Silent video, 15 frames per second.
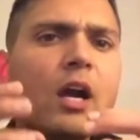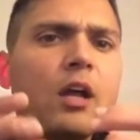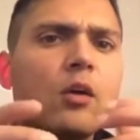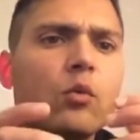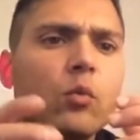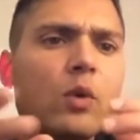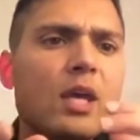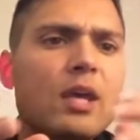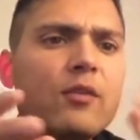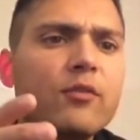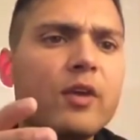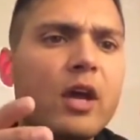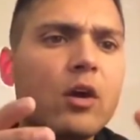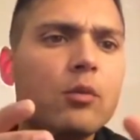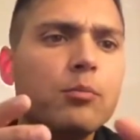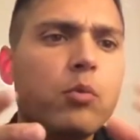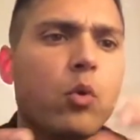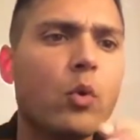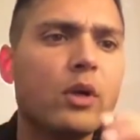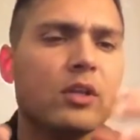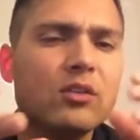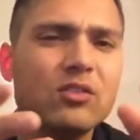of, we found zero
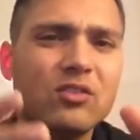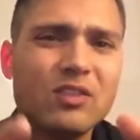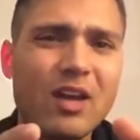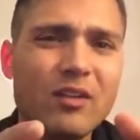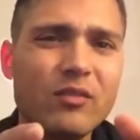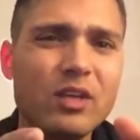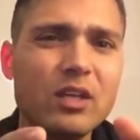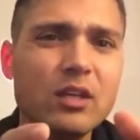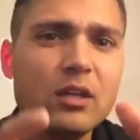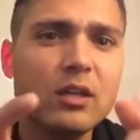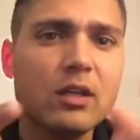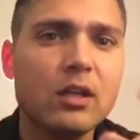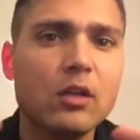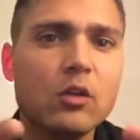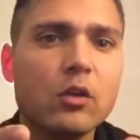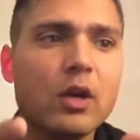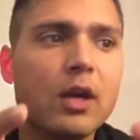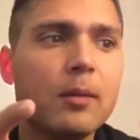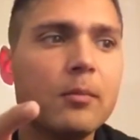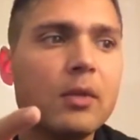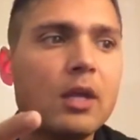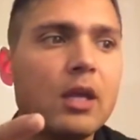point seven
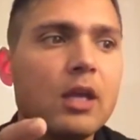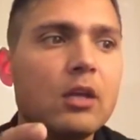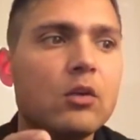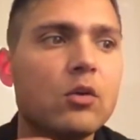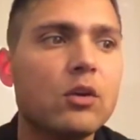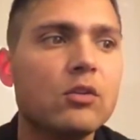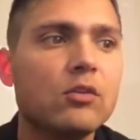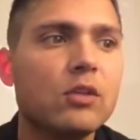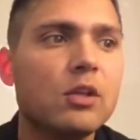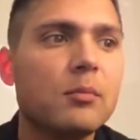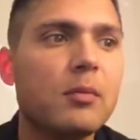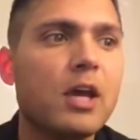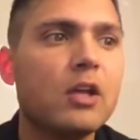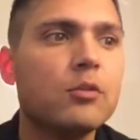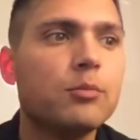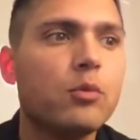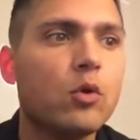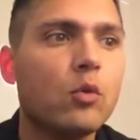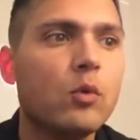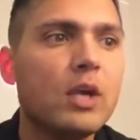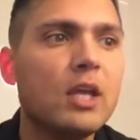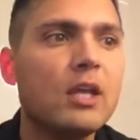kilogram increased lean mass per
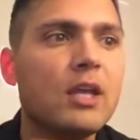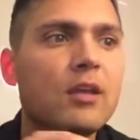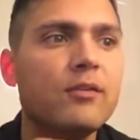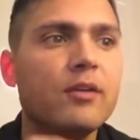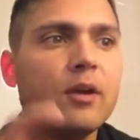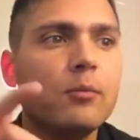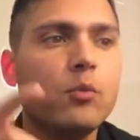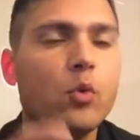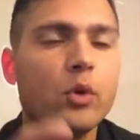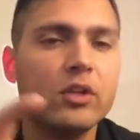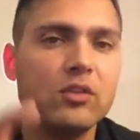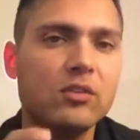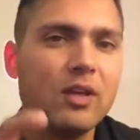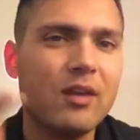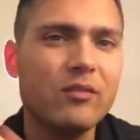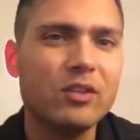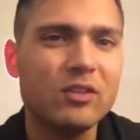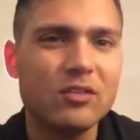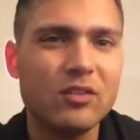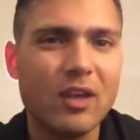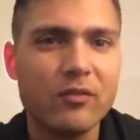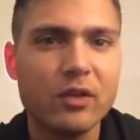week. He found zero point seven
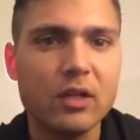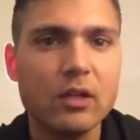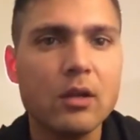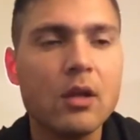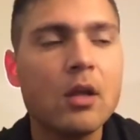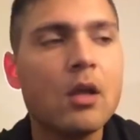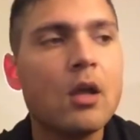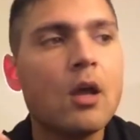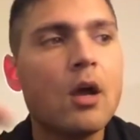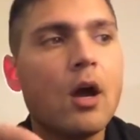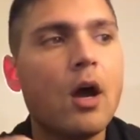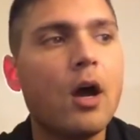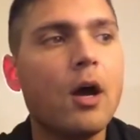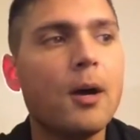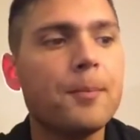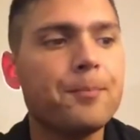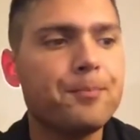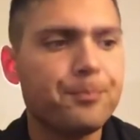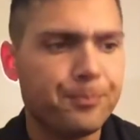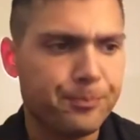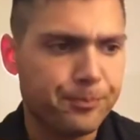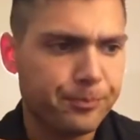seven. Um,
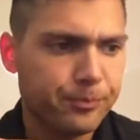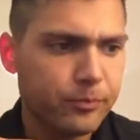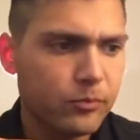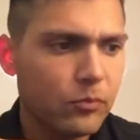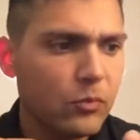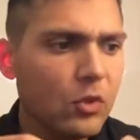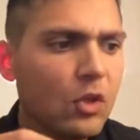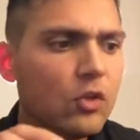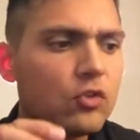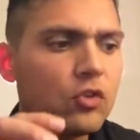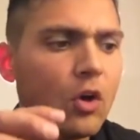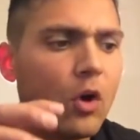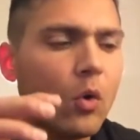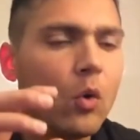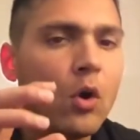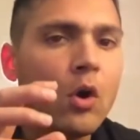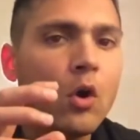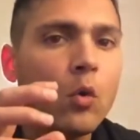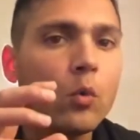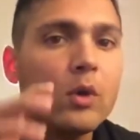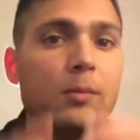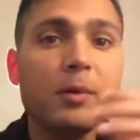so
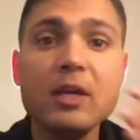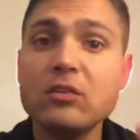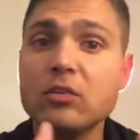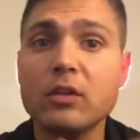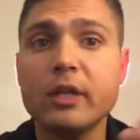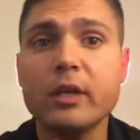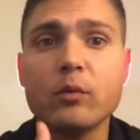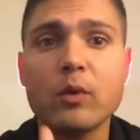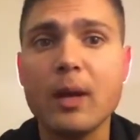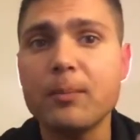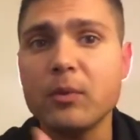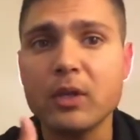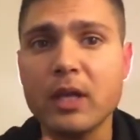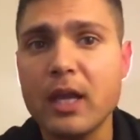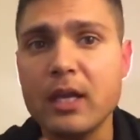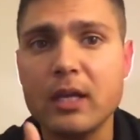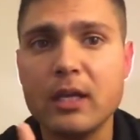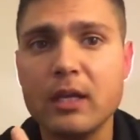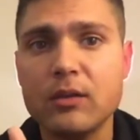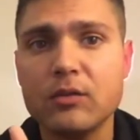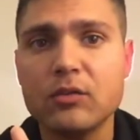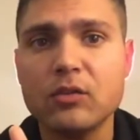we basically replicated
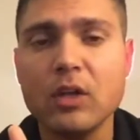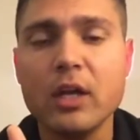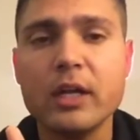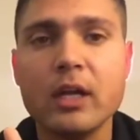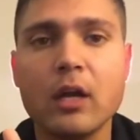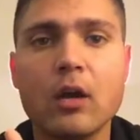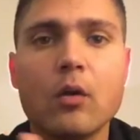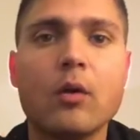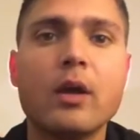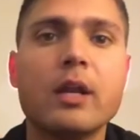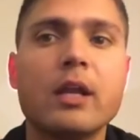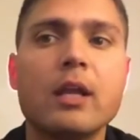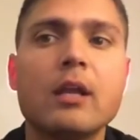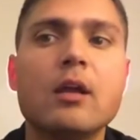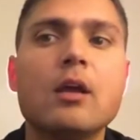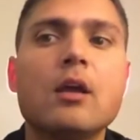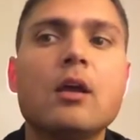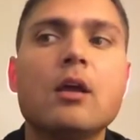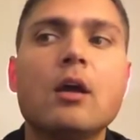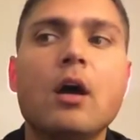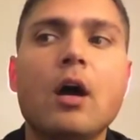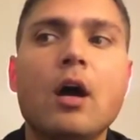his study already.
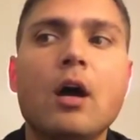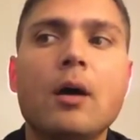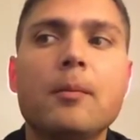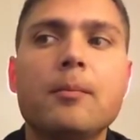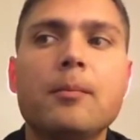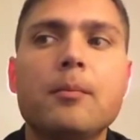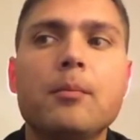Um,